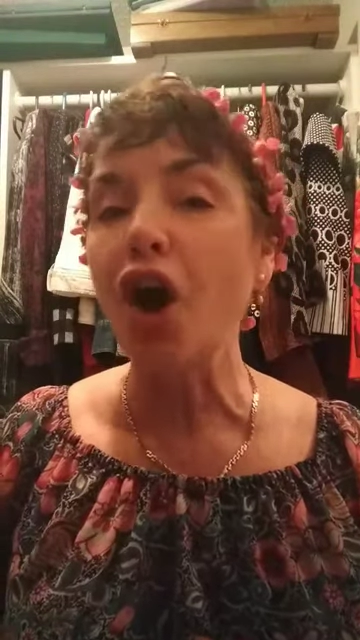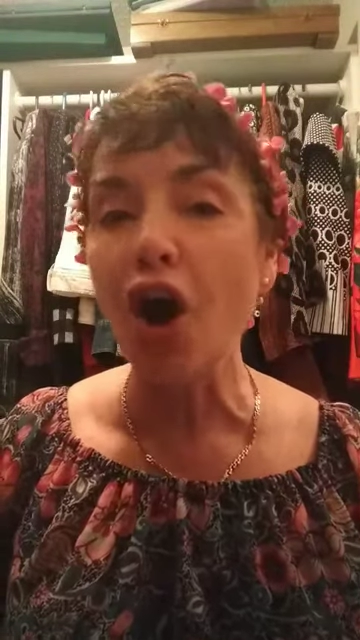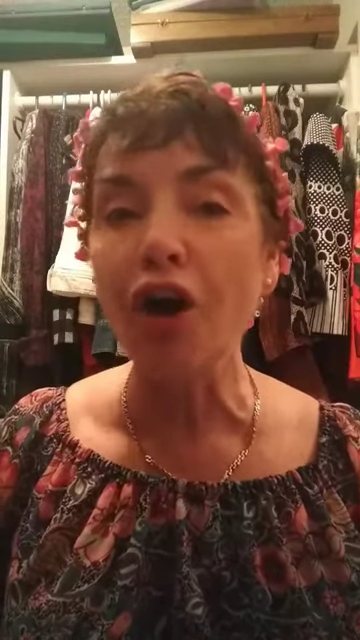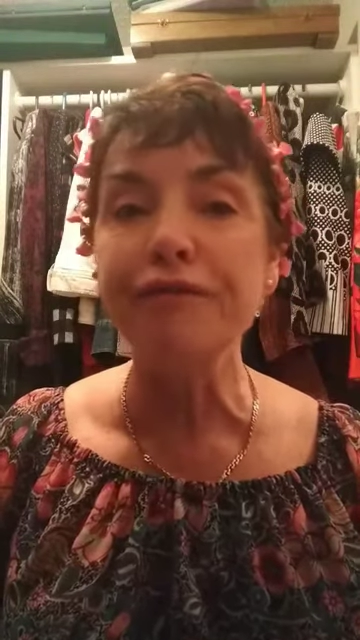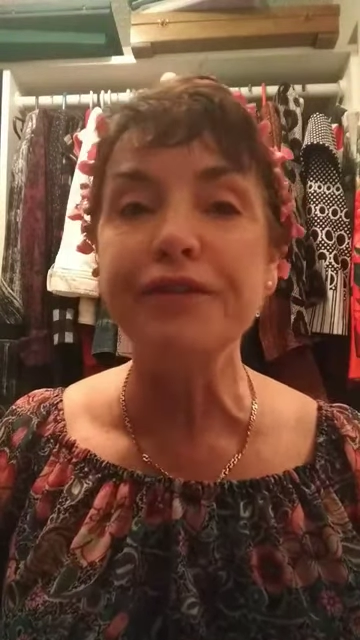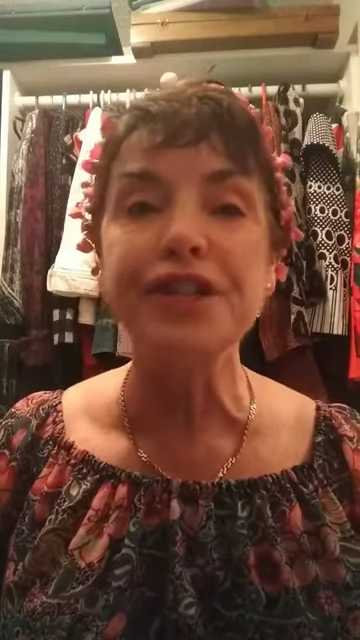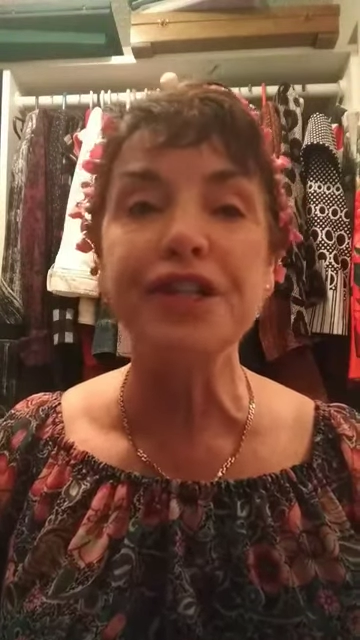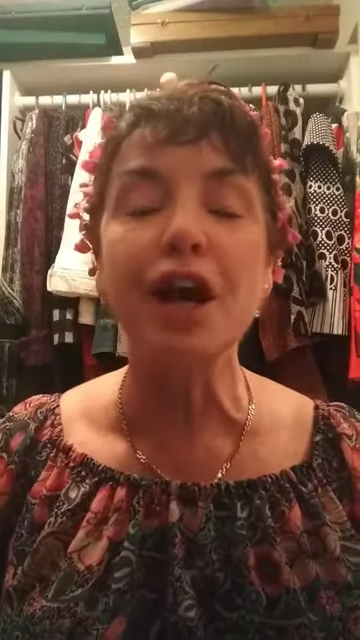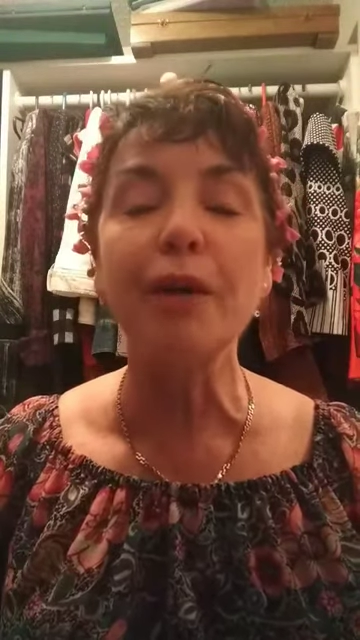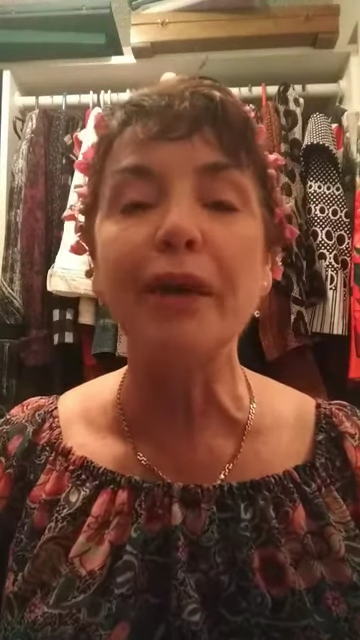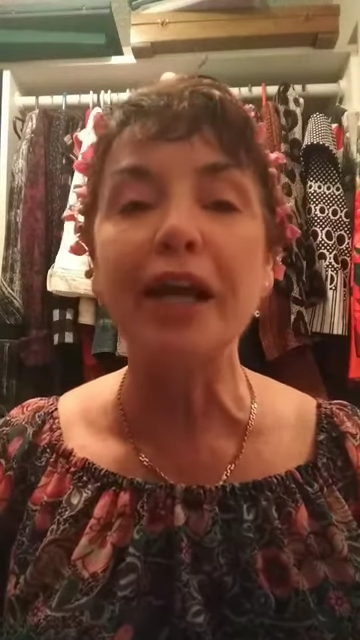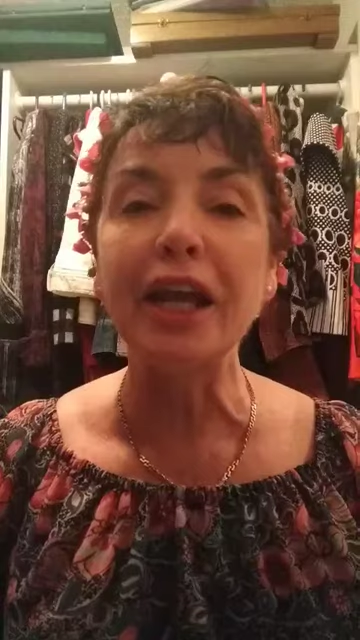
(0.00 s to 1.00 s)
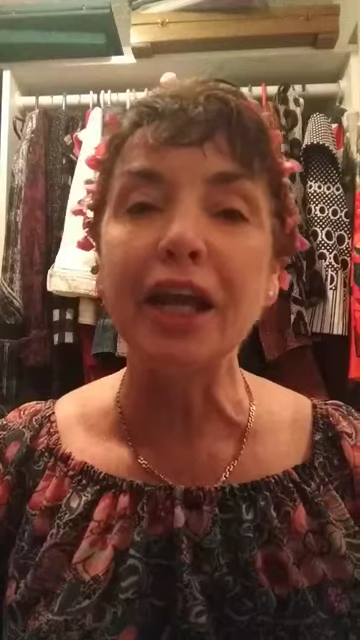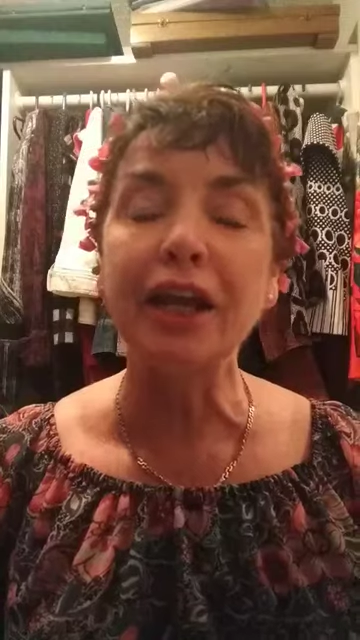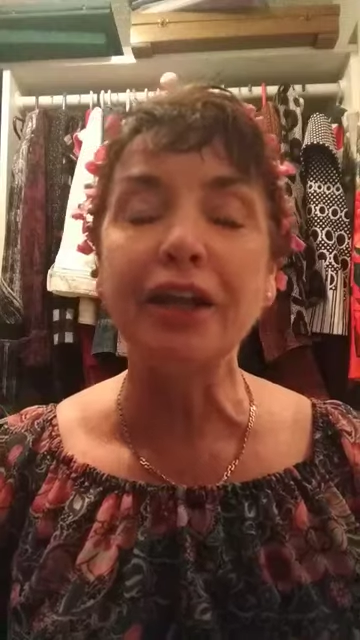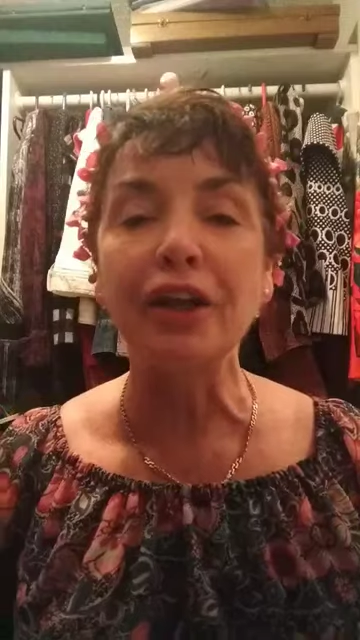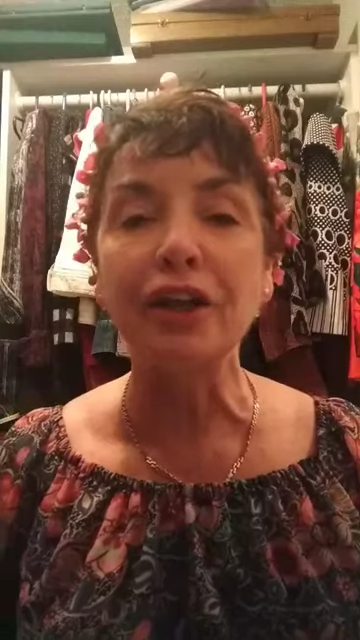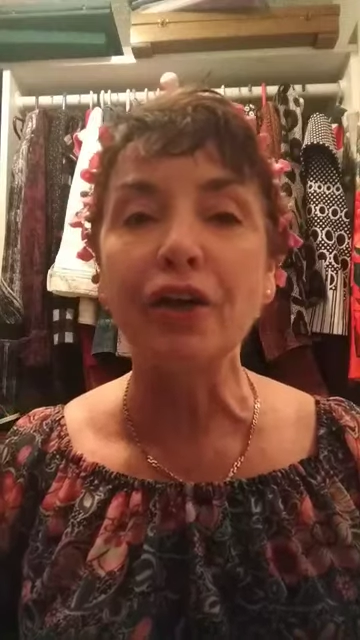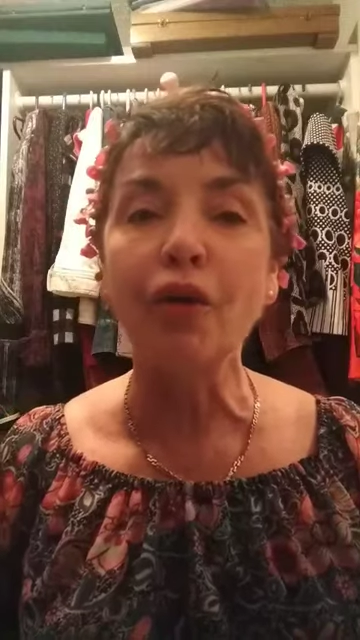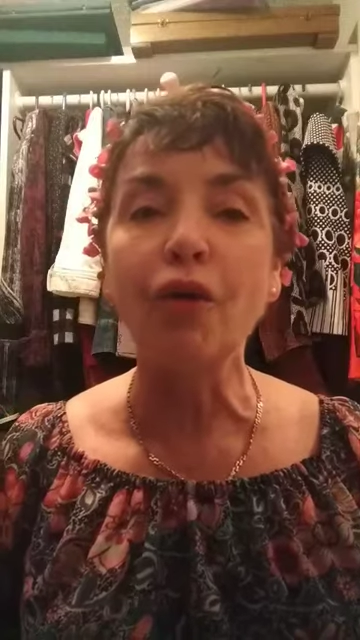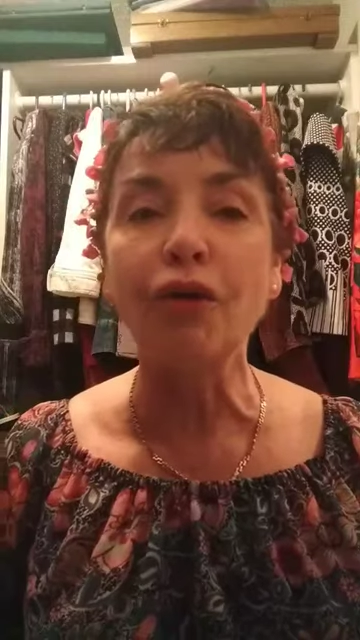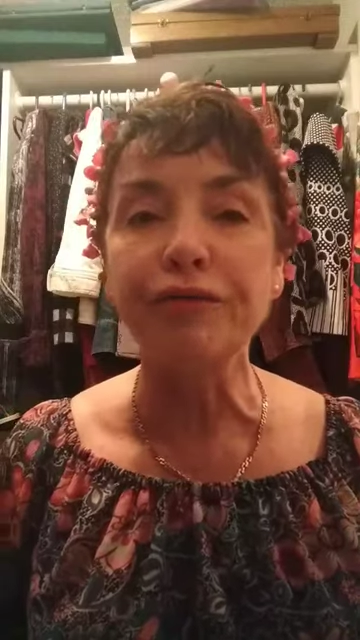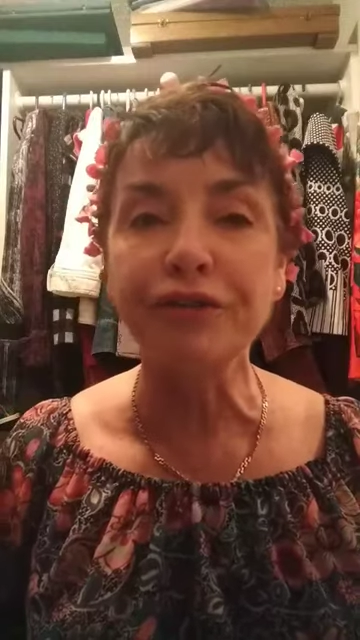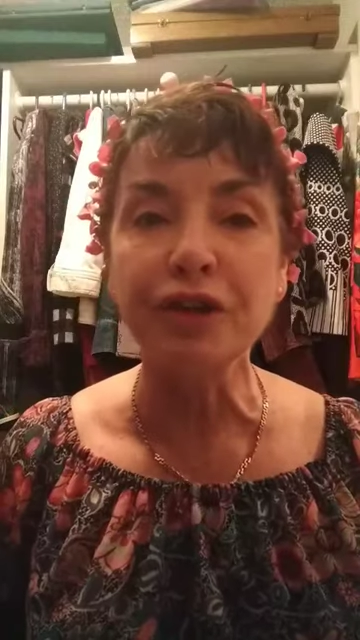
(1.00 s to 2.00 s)
harvest coming in and
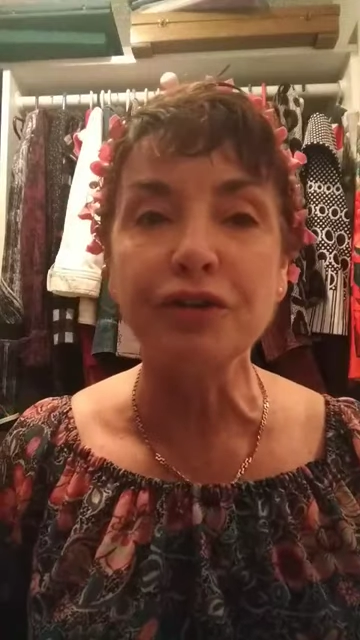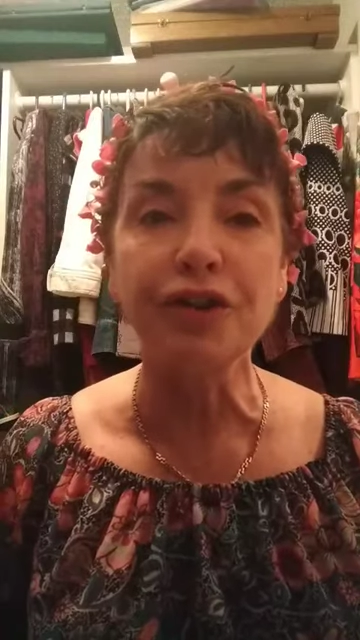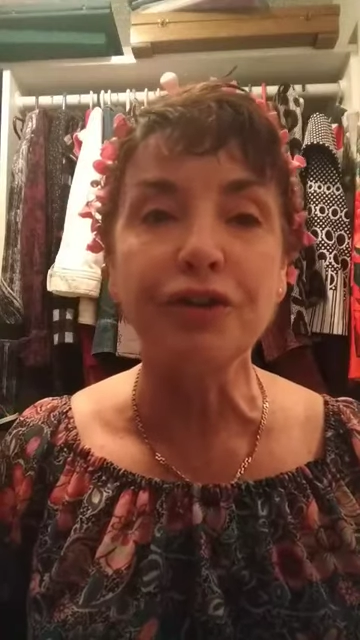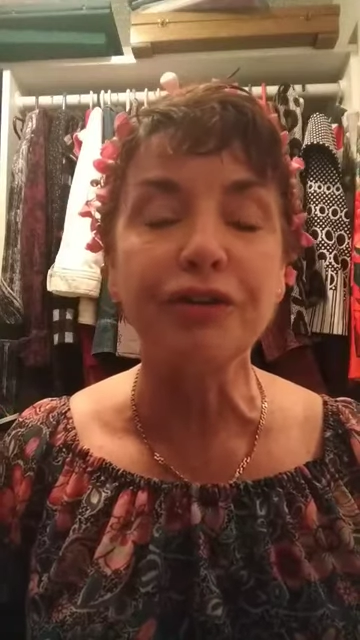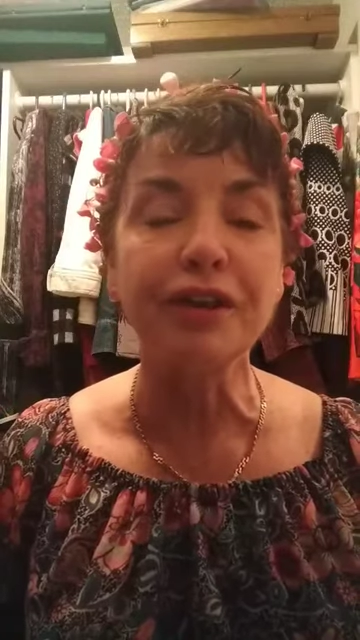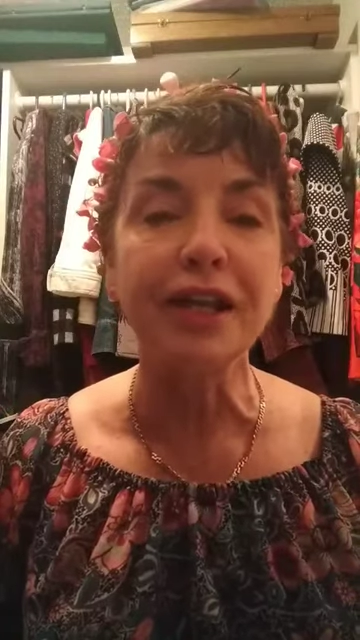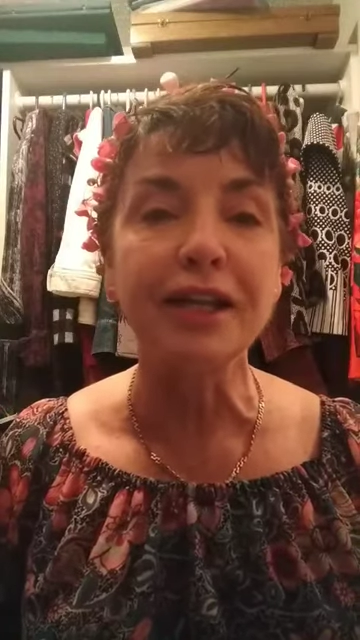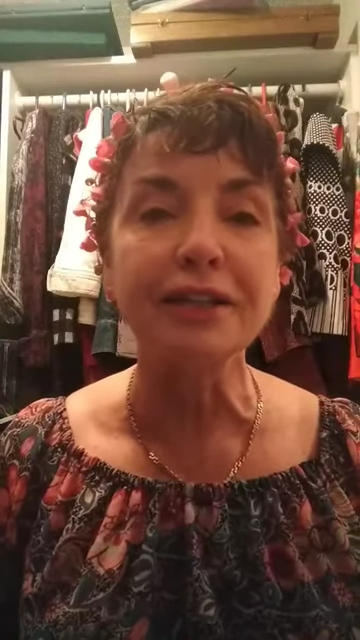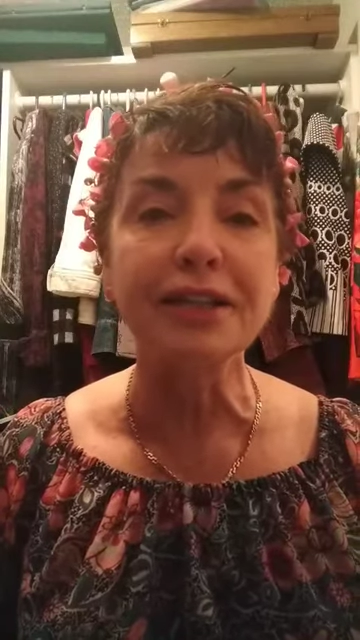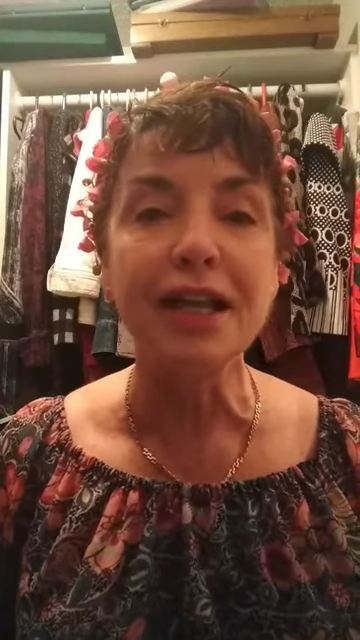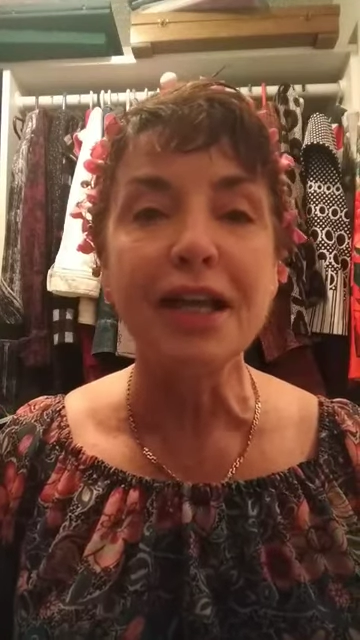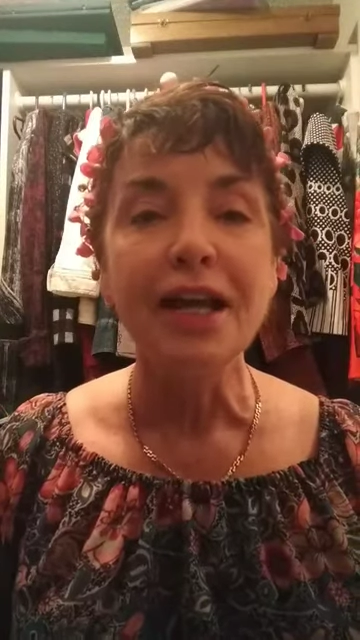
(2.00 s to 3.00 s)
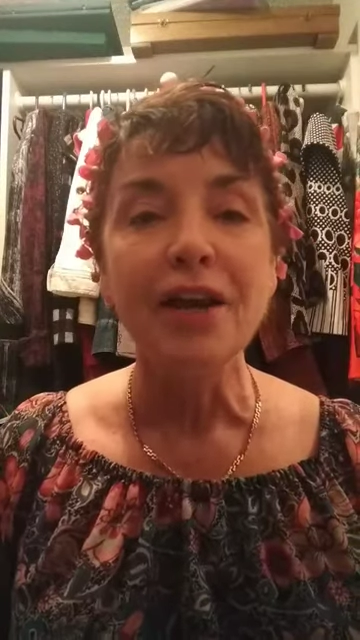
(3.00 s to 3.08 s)
all of those good things.